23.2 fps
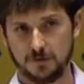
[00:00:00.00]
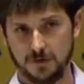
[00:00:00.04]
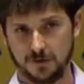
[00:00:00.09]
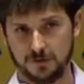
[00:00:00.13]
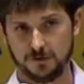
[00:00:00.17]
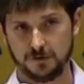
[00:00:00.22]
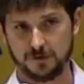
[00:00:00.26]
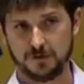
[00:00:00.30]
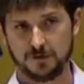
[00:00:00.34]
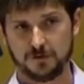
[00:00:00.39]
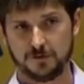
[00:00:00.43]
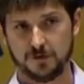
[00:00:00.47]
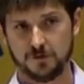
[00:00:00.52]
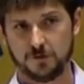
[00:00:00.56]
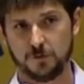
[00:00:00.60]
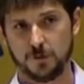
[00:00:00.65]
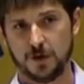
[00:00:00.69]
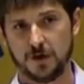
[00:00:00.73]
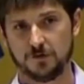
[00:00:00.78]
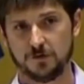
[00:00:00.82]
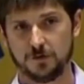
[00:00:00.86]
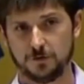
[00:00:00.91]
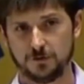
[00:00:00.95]
This is the
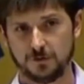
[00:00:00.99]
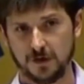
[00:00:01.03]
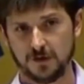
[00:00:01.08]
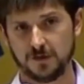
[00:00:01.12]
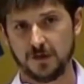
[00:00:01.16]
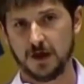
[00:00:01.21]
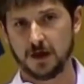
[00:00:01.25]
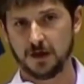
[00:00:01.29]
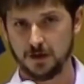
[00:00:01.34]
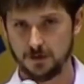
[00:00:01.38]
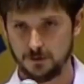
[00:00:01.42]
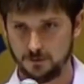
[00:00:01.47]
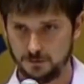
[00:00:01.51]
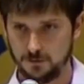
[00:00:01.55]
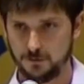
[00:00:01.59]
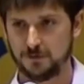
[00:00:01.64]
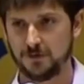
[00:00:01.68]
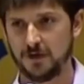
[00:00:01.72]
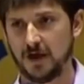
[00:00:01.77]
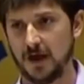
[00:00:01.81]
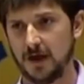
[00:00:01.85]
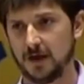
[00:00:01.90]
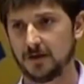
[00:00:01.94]
situation, you say thank you, you
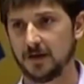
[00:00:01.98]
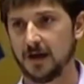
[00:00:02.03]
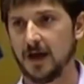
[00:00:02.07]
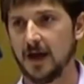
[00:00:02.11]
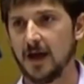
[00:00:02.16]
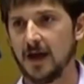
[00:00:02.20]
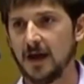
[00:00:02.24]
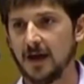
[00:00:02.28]
say it.